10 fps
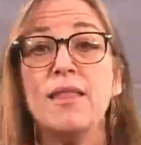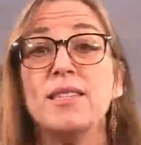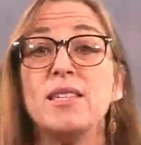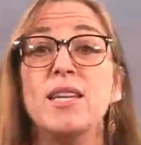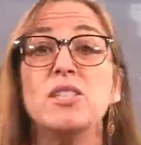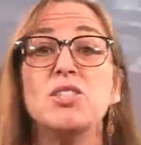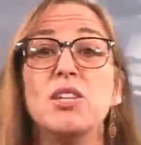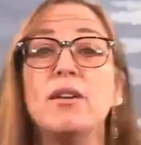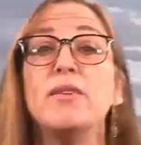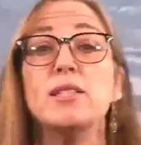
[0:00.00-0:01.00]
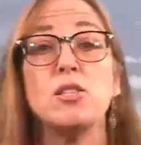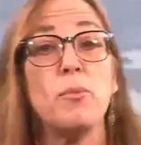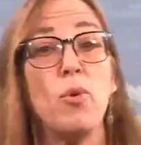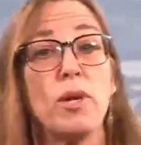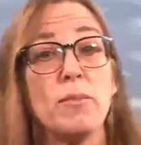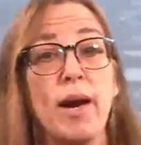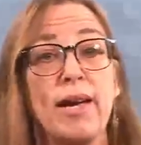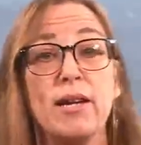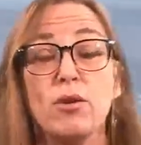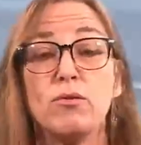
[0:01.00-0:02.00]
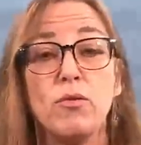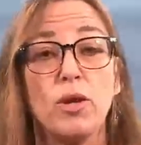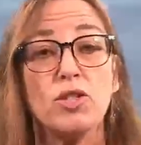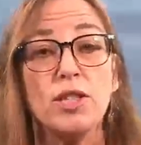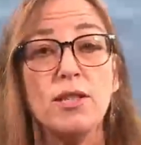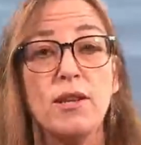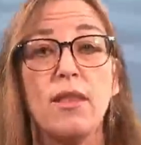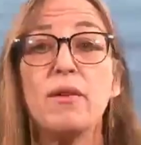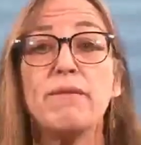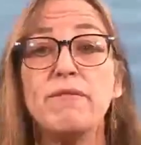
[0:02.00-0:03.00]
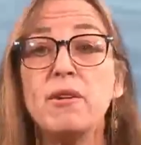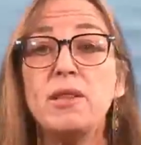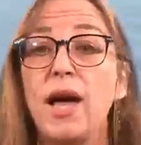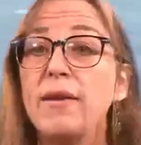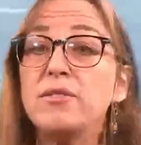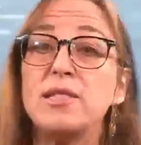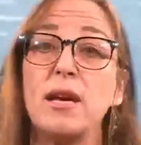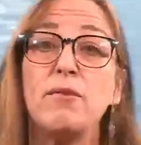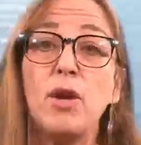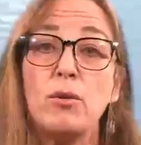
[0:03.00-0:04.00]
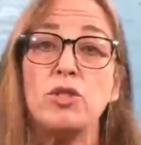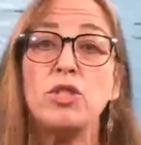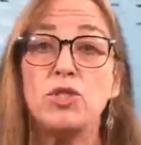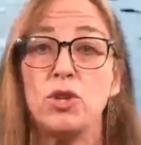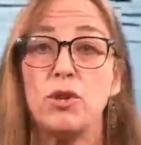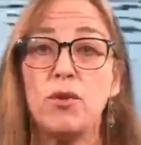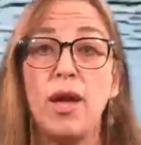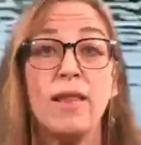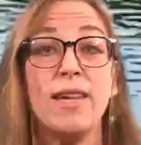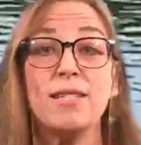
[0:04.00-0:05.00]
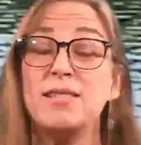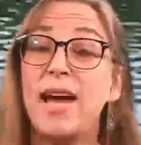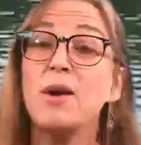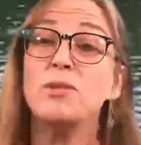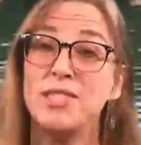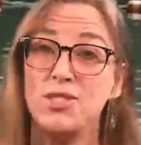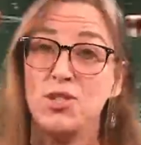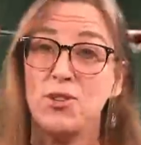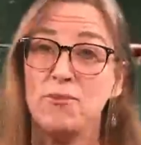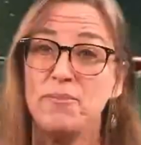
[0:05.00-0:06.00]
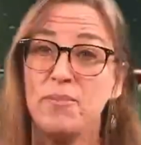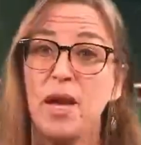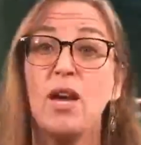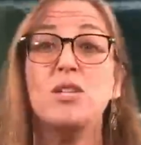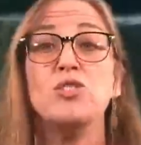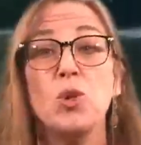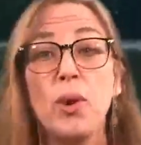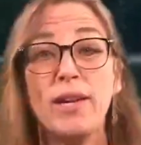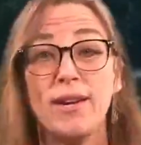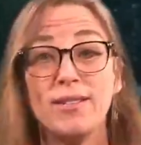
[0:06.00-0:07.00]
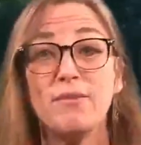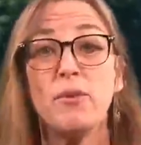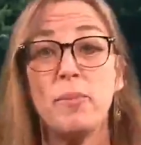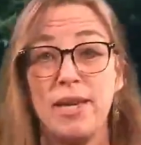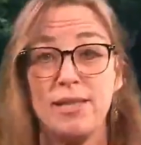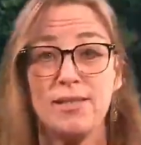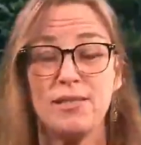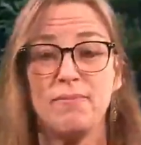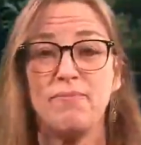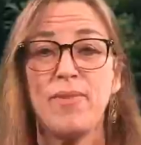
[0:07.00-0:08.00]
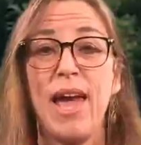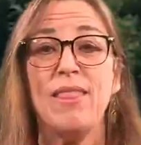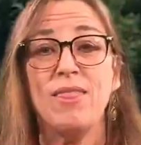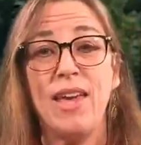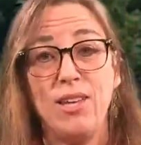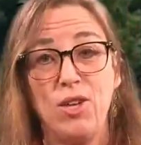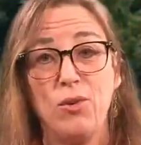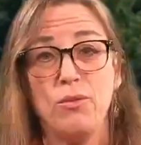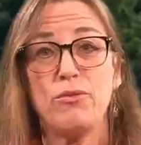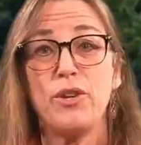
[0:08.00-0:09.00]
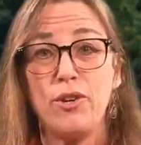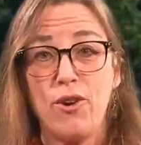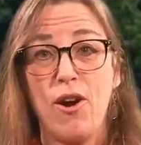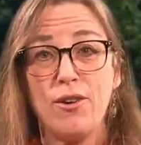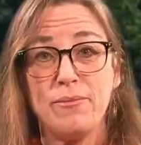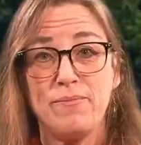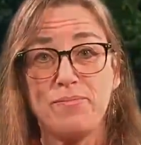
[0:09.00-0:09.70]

This initiative is supported by InnerFortune, the full-life self-coaching journal that is now digital. Join us for peace, and thank you for your heart.